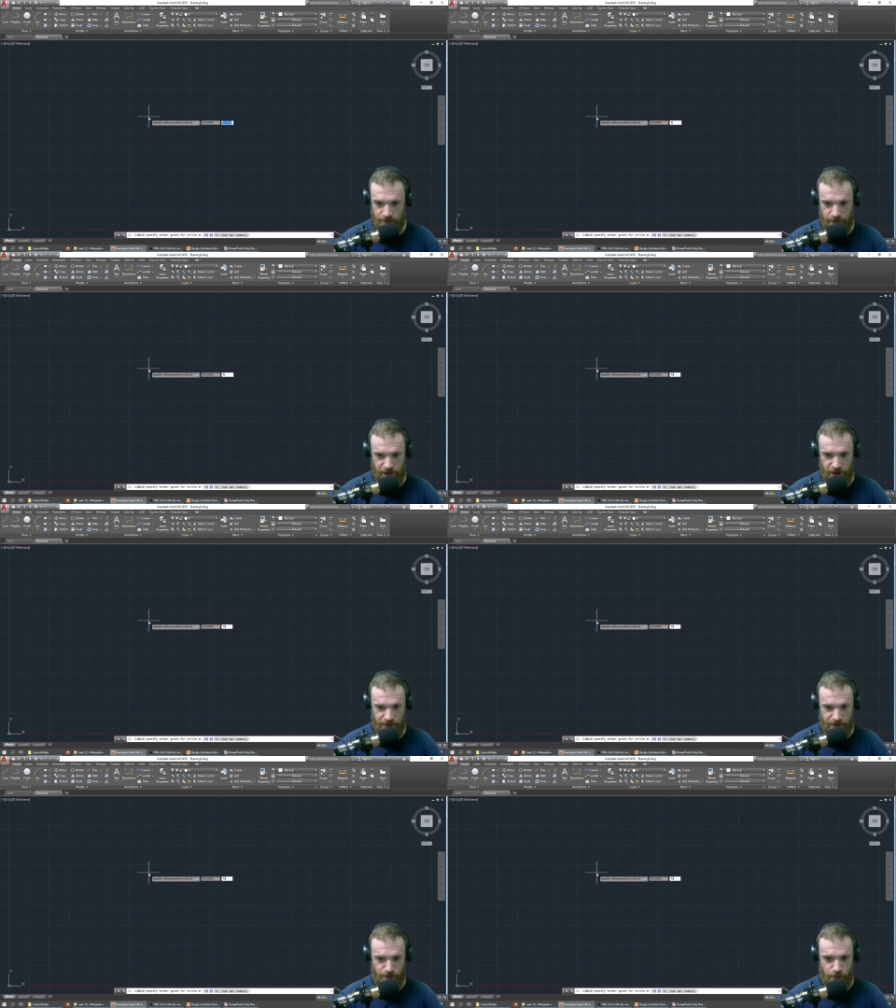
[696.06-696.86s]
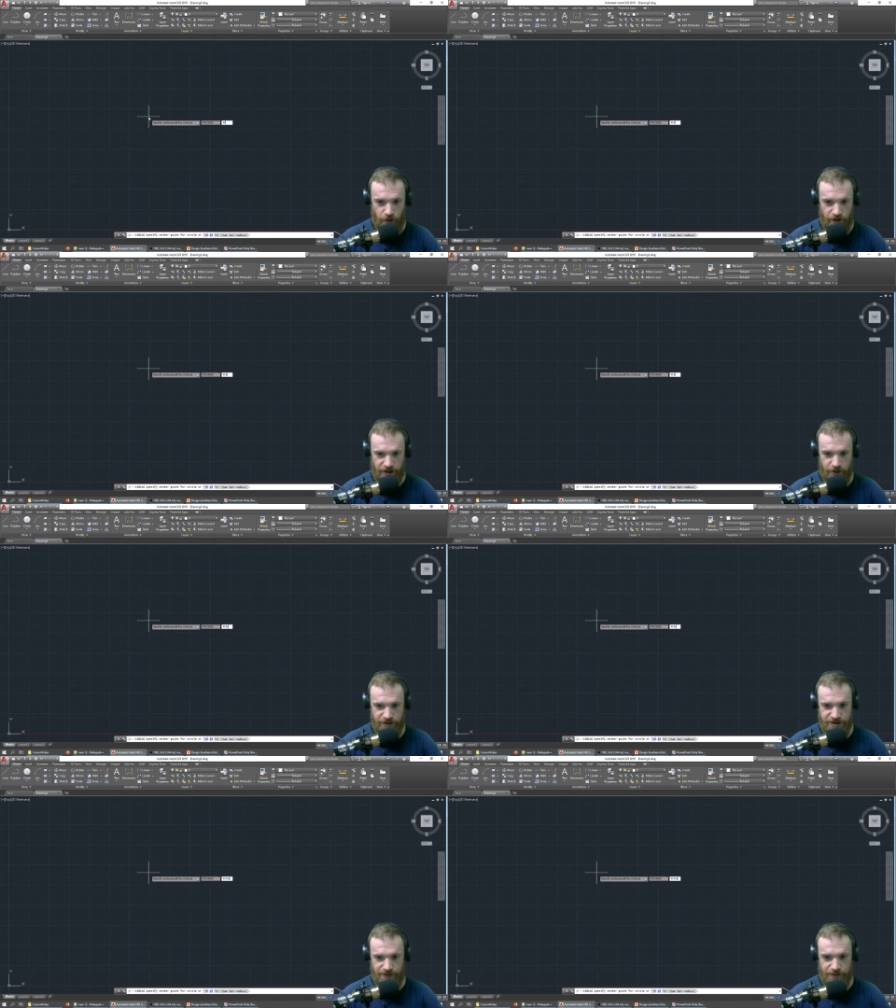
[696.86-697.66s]
It'll be more clear
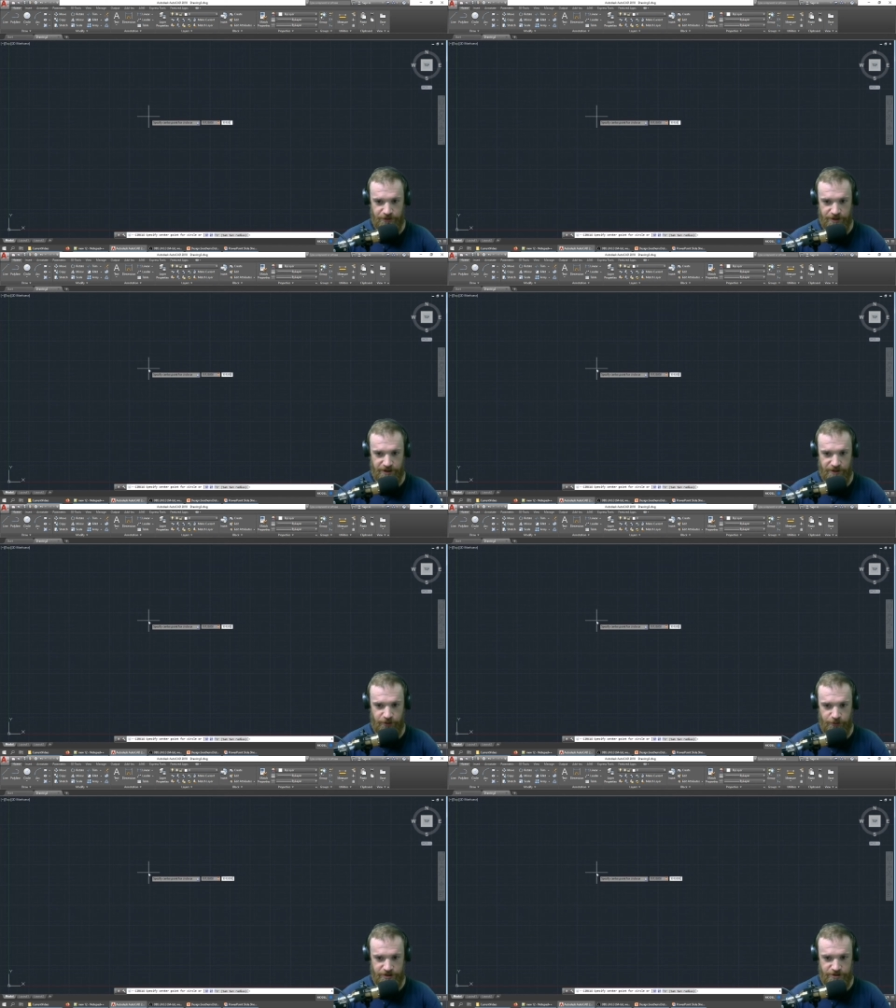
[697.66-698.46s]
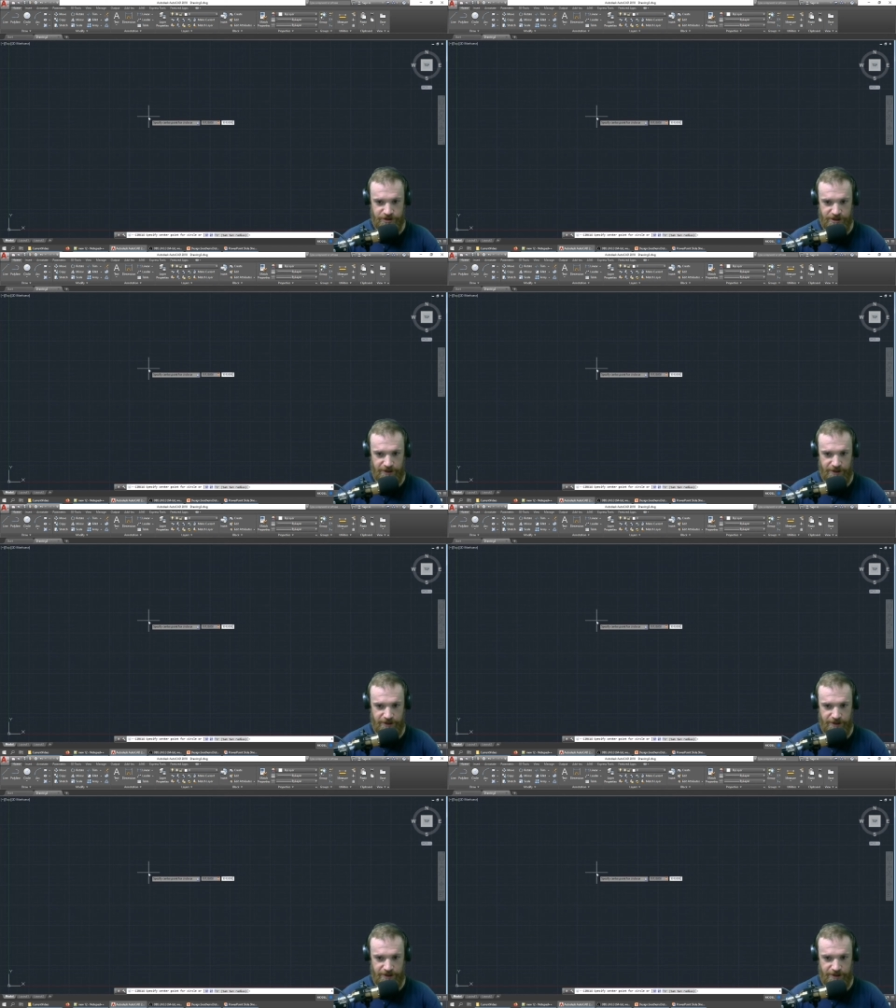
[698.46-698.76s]
once I build it. Give me 1 second.